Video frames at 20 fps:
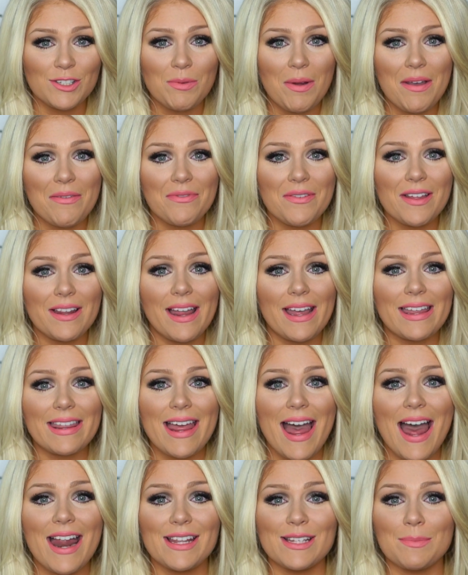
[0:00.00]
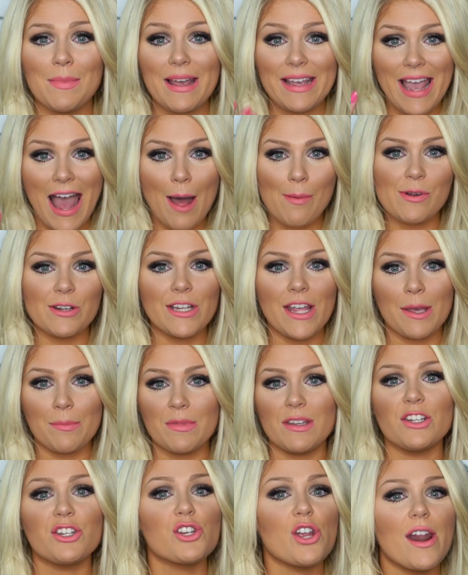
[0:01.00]
so I feel like that is my camera telling
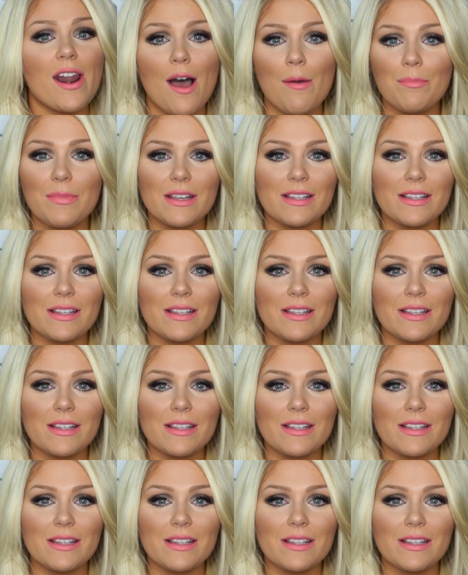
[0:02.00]
me to shut up,